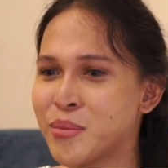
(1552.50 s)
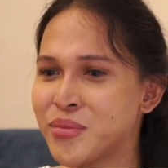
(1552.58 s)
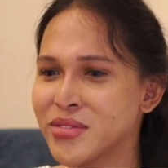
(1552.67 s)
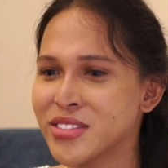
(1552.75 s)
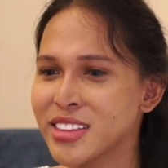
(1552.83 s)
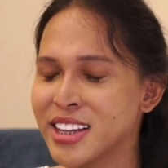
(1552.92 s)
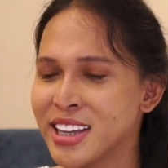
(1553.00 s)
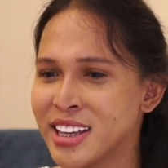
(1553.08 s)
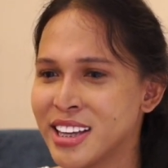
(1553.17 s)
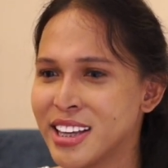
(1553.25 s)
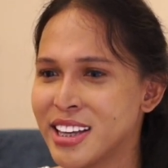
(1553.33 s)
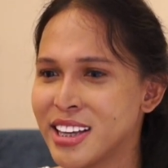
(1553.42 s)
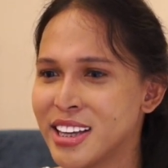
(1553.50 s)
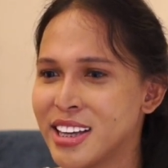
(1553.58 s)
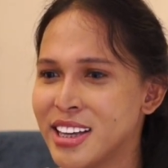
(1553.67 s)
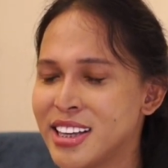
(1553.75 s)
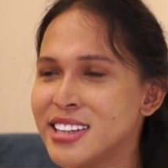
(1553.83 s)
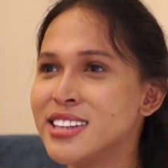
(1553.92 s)
position, you want to do something good
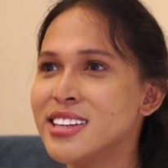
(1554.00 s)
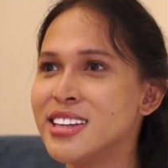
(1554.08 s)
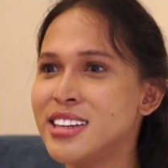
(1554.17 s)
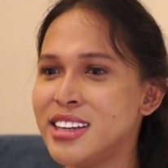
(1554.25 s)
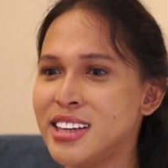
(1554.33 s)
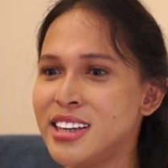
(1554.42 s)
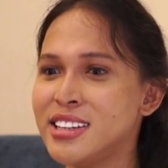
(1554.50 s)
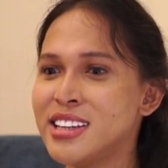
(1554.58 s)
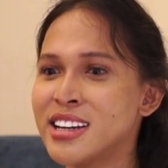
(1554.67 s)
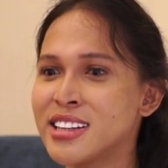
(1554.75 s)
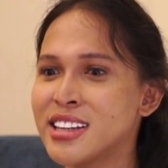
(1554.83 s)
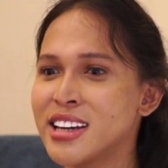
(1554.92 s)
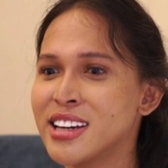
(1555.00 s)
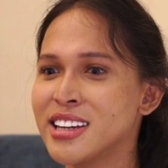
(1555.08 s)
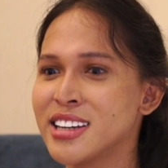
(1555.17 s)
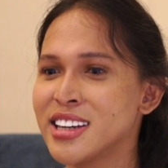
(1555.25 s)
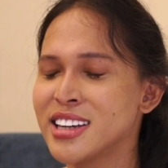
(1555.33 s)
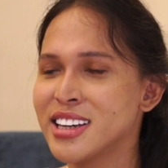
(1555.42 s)
for people who are a little
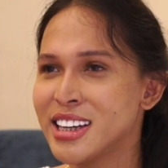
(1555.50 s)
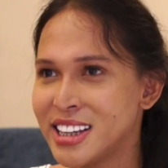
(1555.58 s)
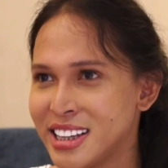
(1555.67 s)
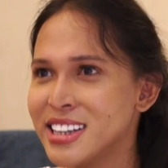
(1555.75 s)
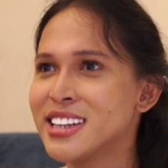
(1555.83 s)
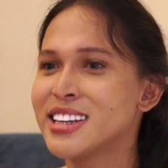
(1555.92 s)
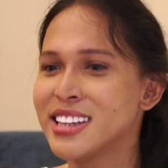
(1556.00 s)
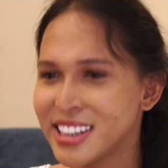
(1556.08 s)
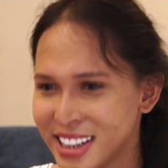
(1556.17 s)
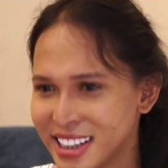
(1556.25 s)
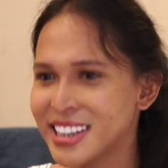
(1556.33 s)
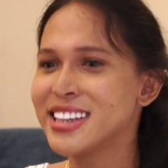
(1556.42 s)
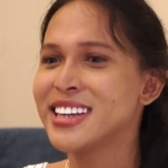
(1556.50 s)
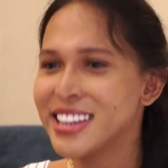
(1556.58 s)
bit less wealthy.